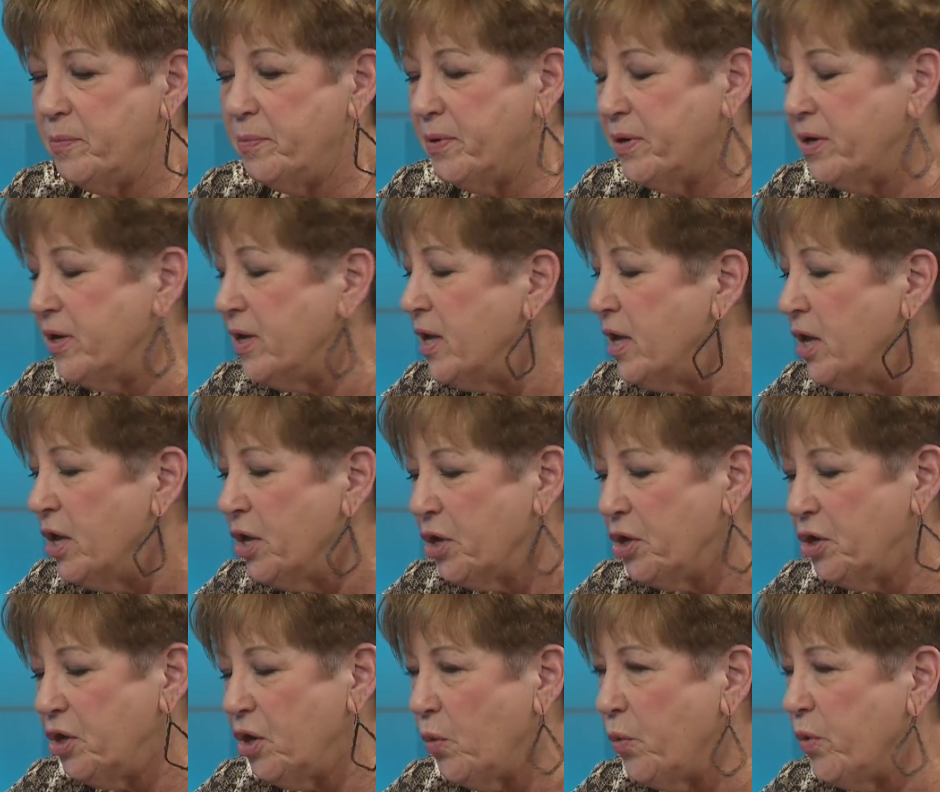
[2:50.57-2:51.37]
But,
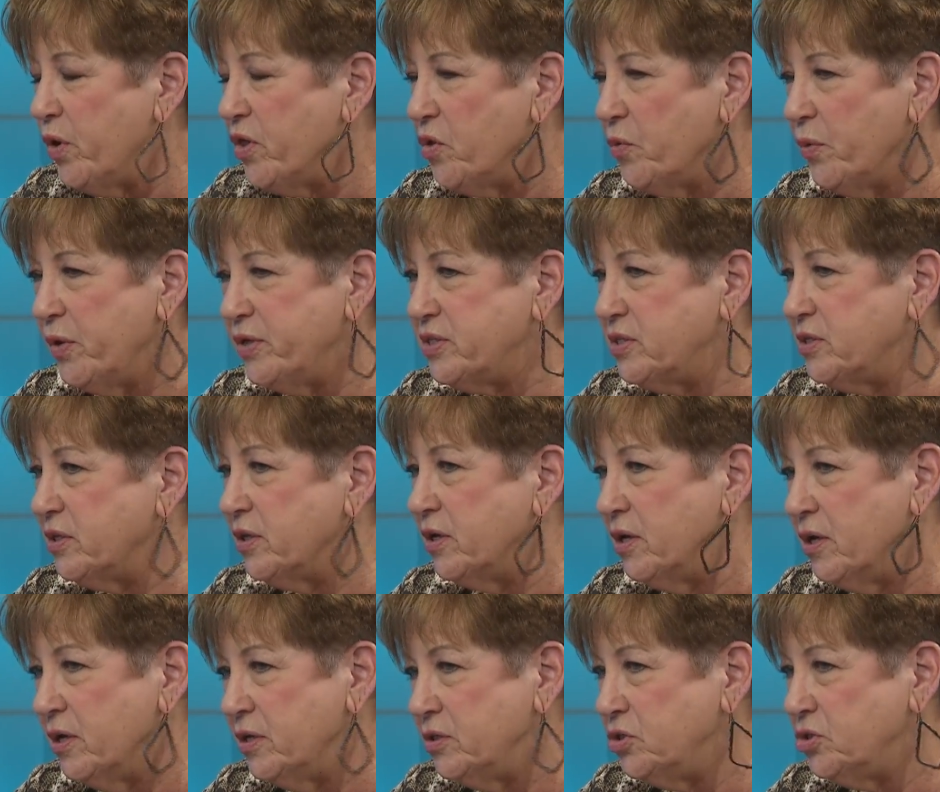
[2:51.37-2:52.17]
you you know, whether it's the
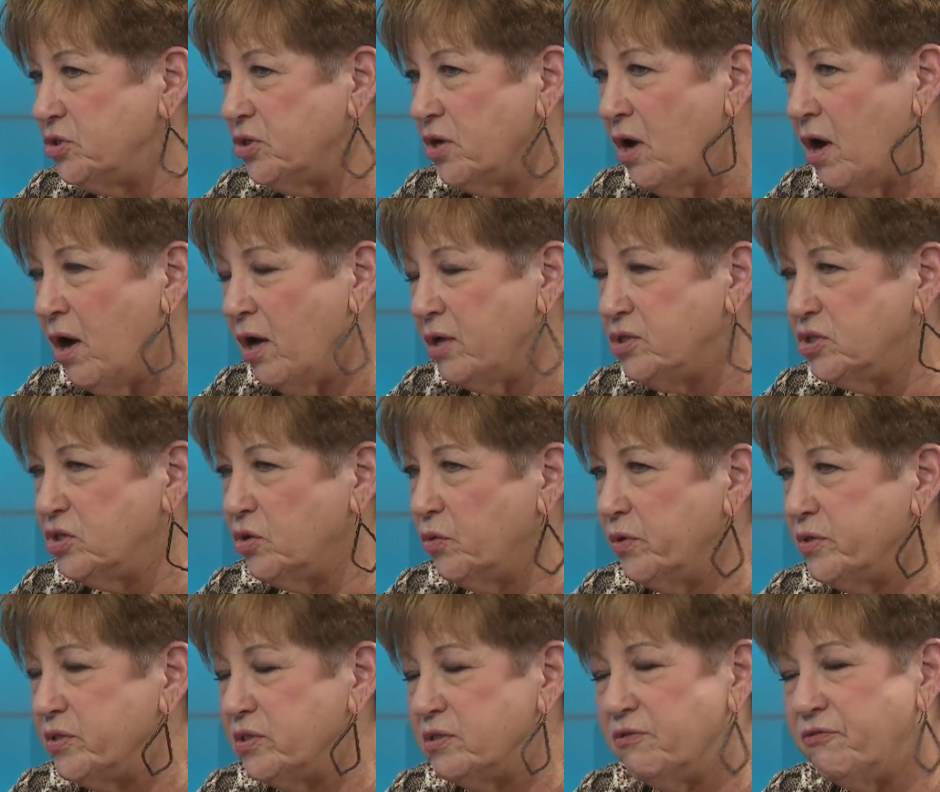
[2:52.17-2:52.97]
gunshots
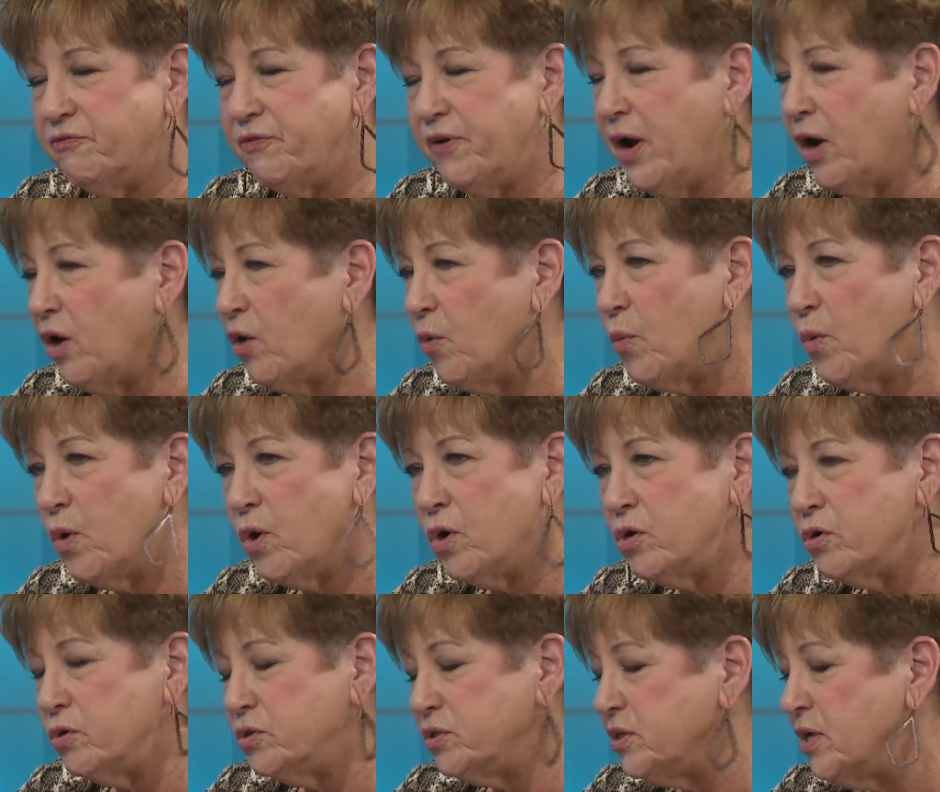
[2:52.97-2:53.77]
or it's the
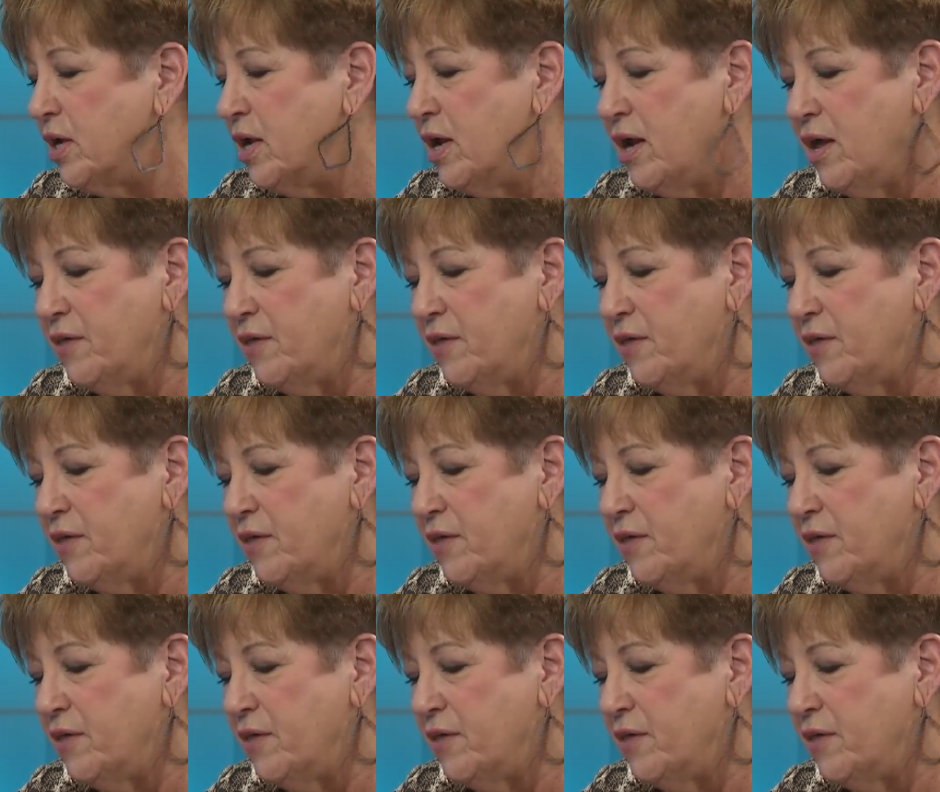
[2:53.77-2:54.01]
fireworks,